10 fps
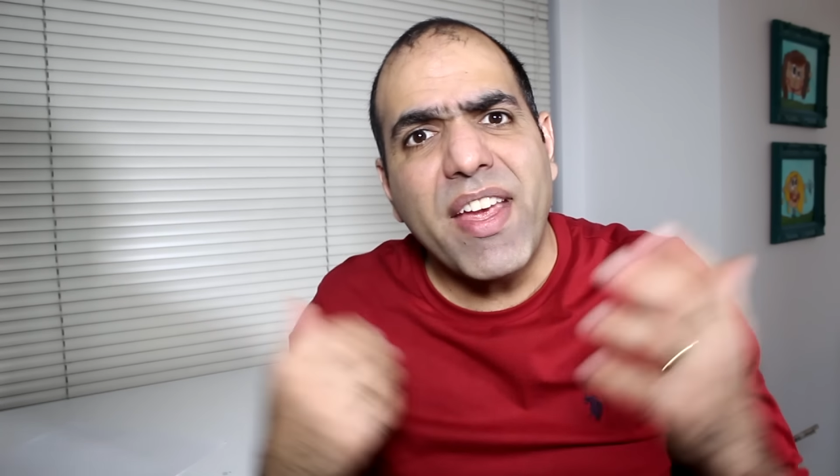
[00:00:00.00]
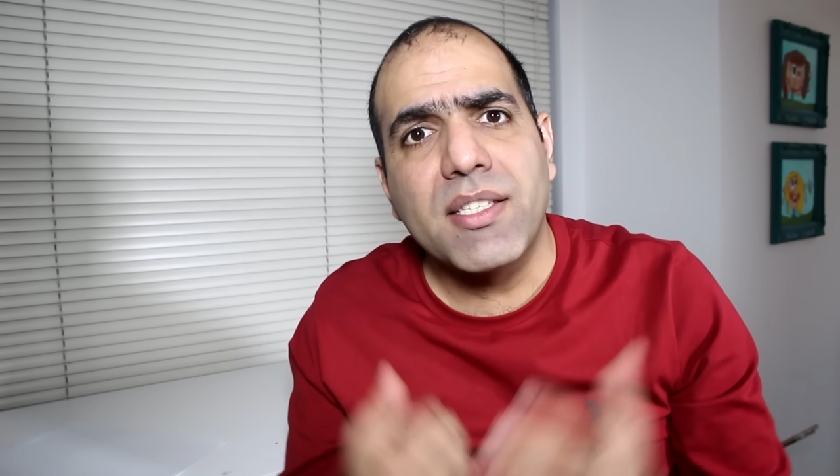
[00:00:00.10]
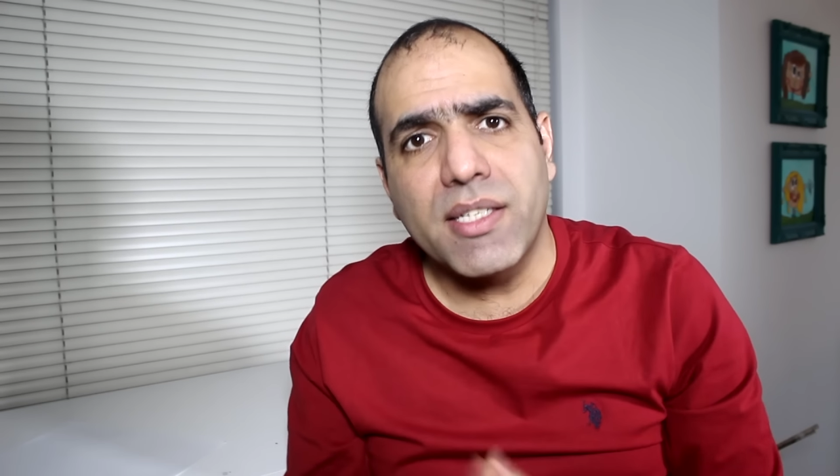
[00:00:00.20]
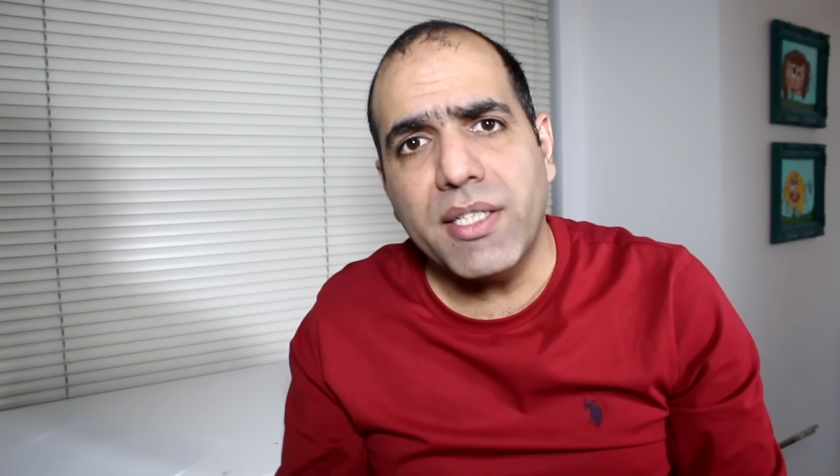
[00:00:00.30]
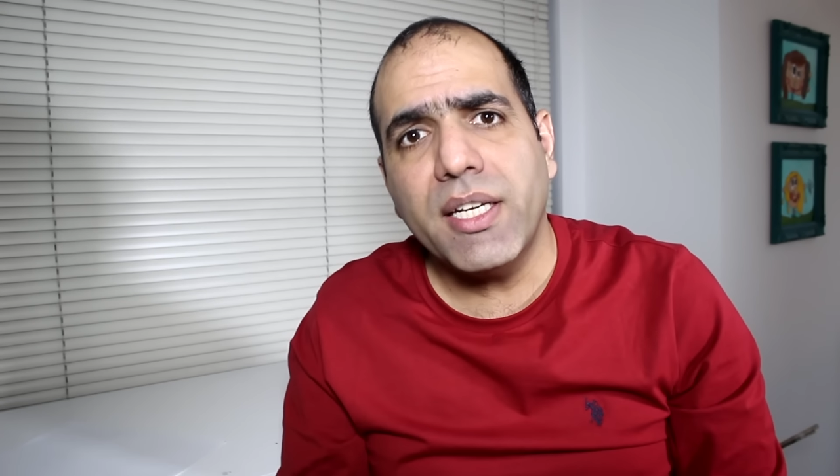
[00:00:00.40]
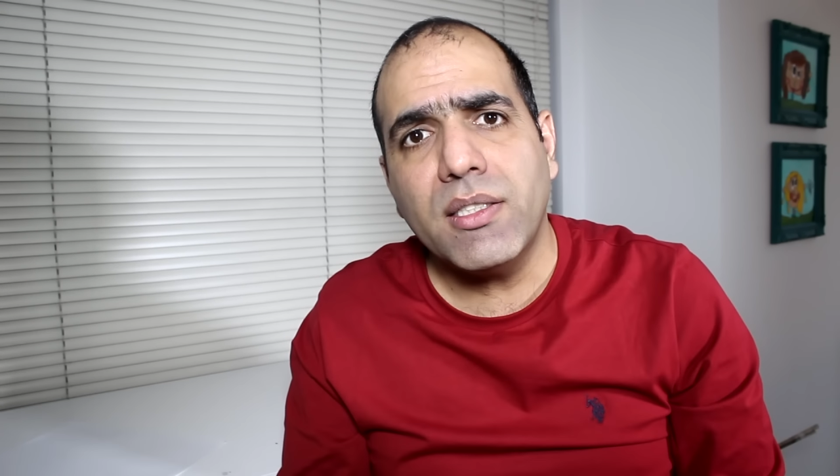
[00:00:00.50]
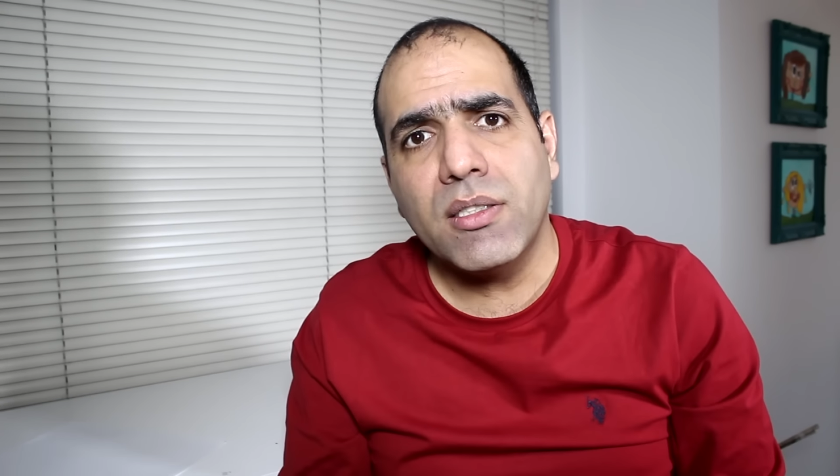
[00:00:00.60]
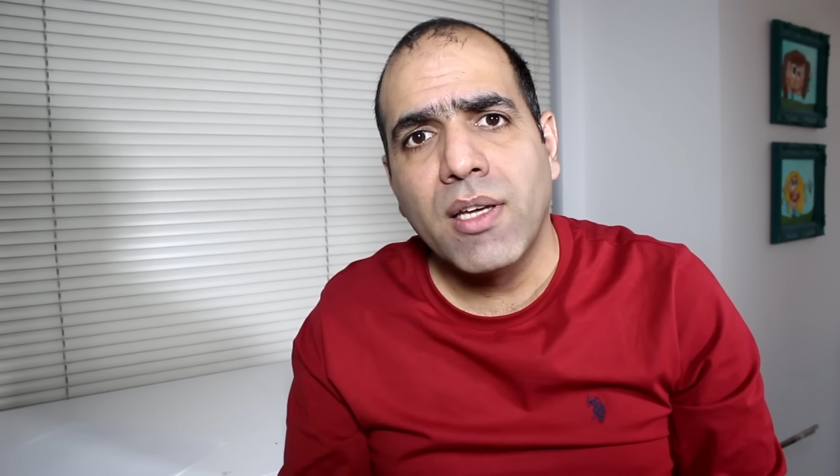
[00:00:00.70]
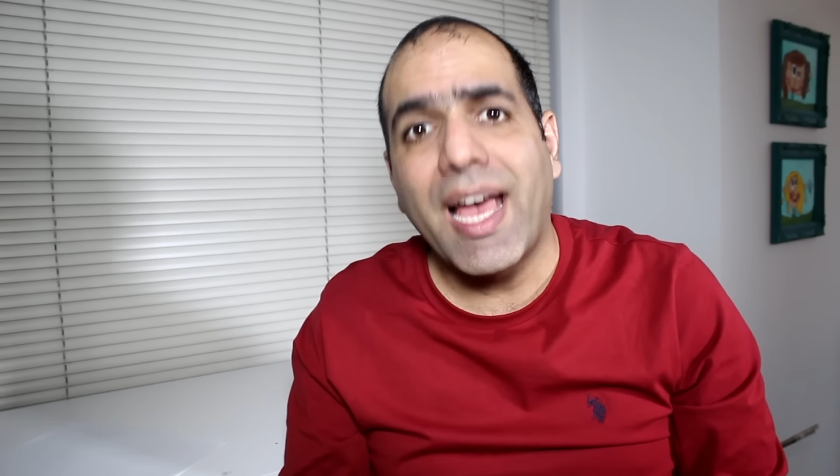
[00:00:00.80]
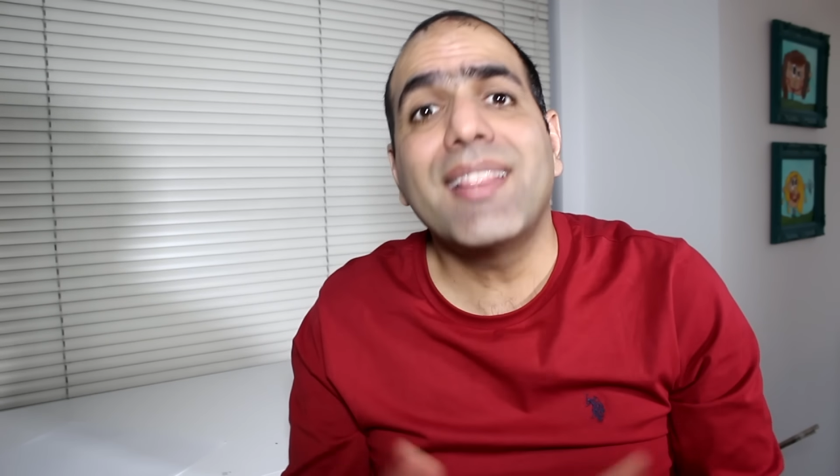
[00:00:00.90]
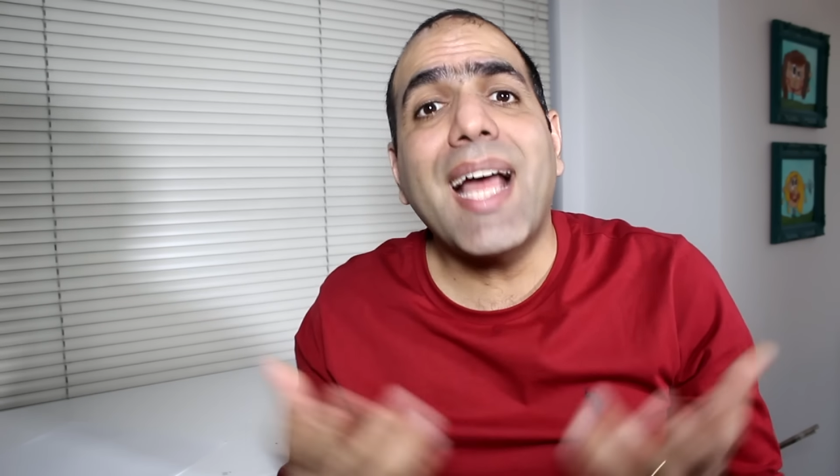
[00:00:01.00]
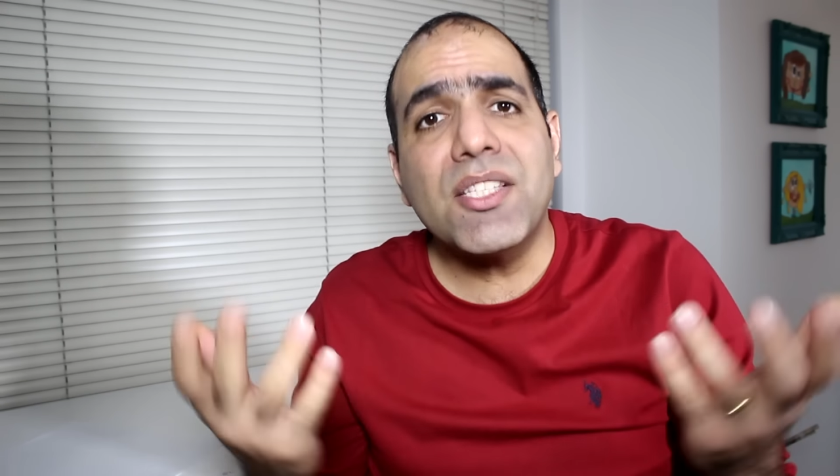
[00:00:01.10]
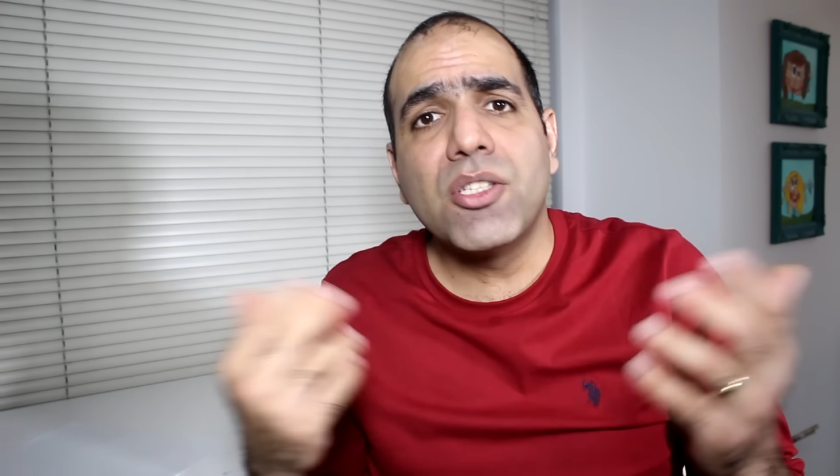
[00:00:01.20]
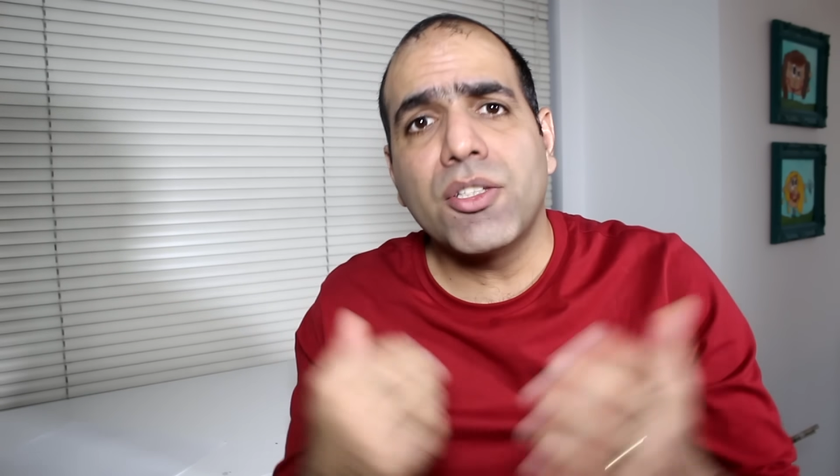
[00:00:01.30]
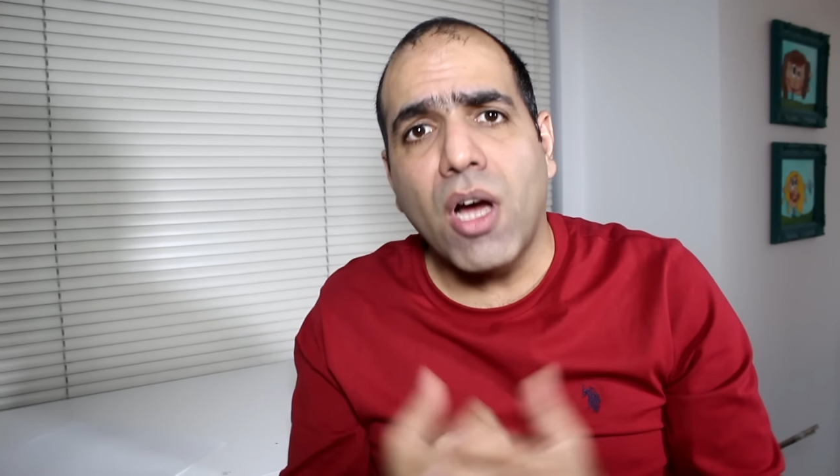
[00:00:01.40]
circuit? And that's
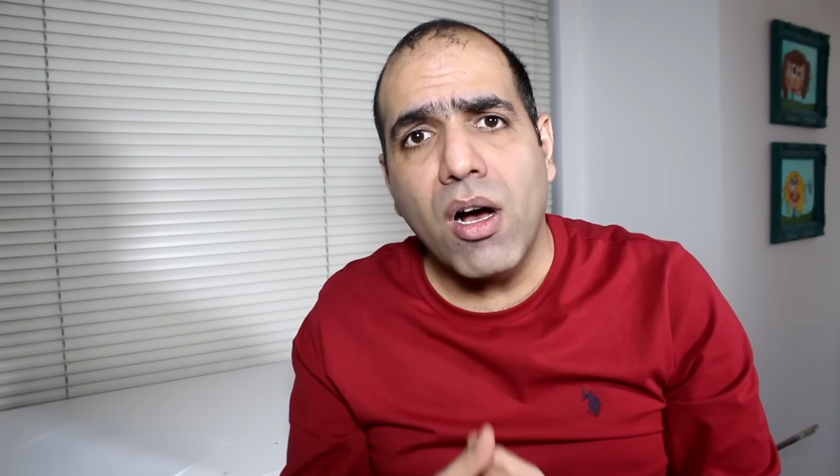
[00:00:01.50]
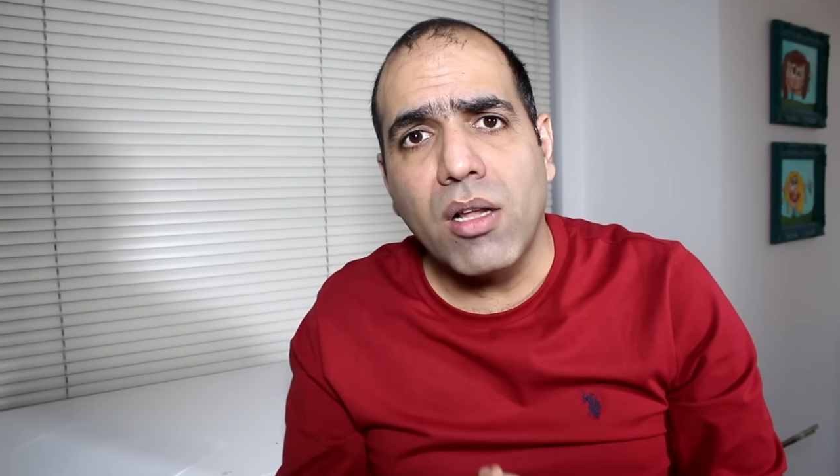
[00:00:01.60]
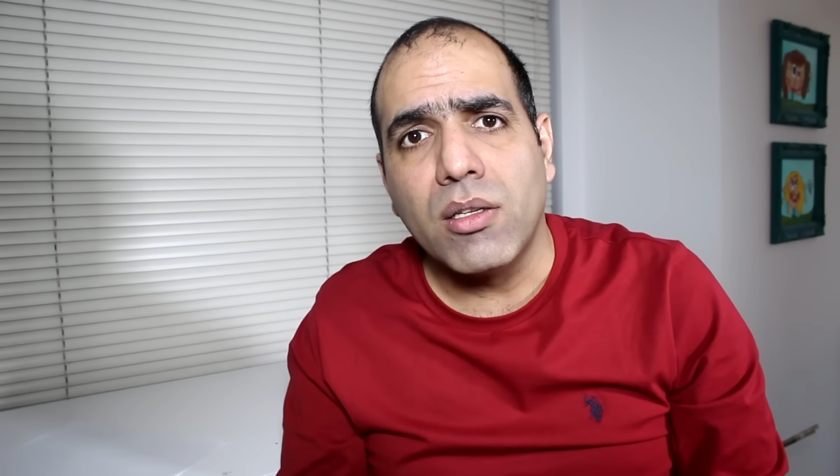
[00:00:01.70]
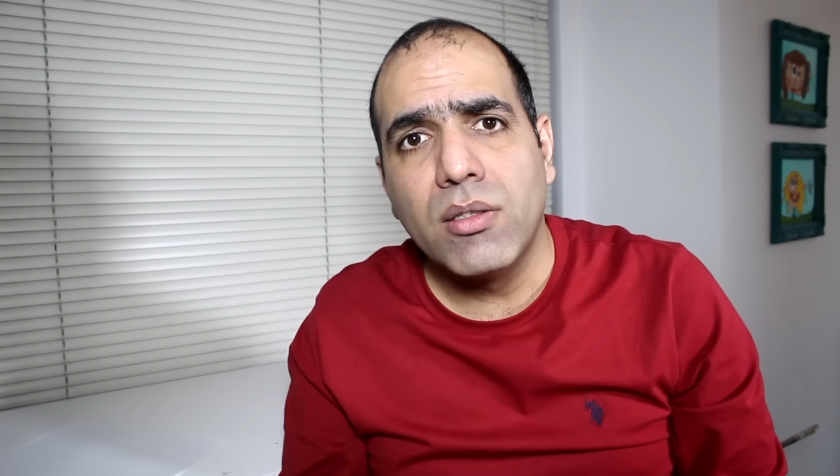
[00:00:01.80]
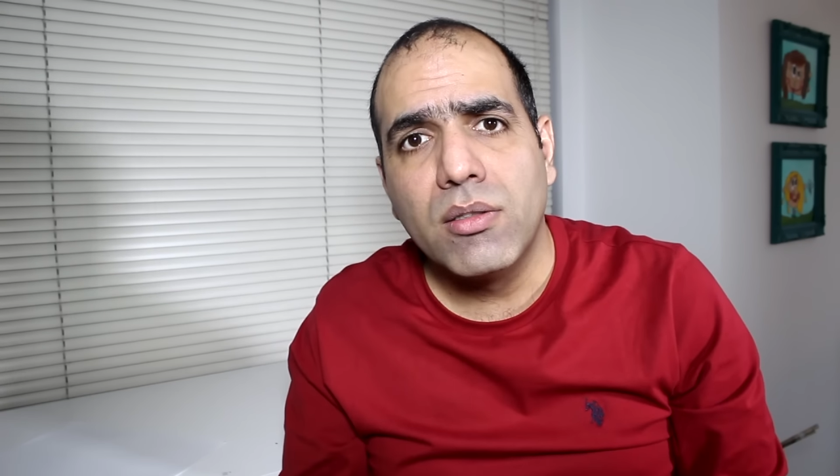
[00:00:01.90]
not all.